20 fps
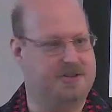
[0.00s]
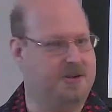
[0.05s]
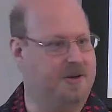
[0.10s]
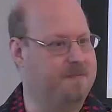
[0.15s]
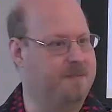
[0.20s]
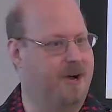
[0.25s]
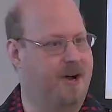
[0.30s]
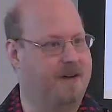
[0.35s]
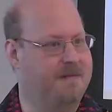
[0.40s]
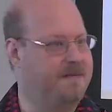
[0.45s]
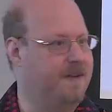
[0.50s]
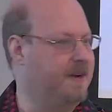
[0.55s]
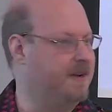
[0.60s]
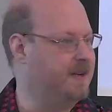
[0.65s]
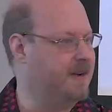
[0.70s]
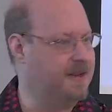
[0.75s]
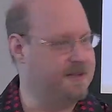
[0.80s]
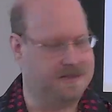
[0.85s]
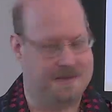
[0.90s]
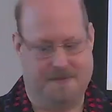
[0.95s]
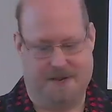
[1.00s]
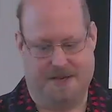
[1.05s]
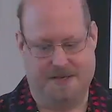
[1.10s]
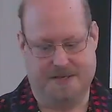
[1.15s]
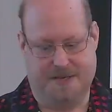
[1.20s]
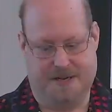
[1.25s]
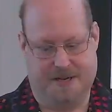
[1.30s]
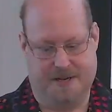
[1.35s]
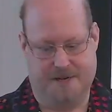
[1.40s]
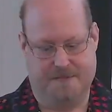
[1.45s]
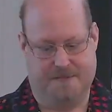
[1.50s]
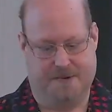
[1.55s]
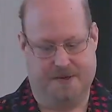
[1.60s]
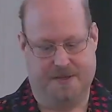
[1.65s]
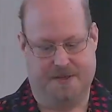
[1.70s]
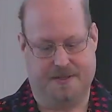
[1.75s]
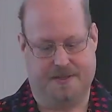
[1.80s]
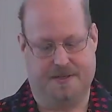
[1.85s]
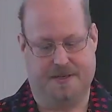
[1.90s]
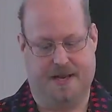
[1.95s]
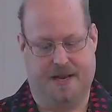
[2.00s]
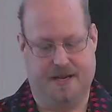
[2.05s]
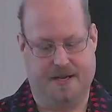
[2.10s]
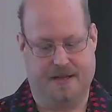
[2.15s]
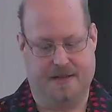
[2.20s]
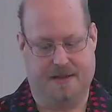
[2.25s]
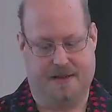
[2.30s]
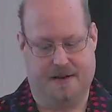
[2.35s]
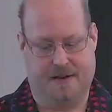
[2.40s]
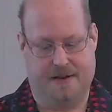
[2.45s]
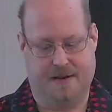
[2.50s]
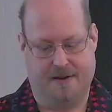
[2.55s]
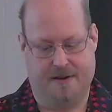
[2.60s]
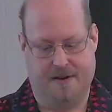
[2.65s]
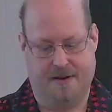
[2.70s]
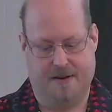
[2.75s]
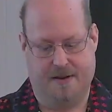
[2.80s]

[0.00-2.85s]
jump off and customize at any point to see anything.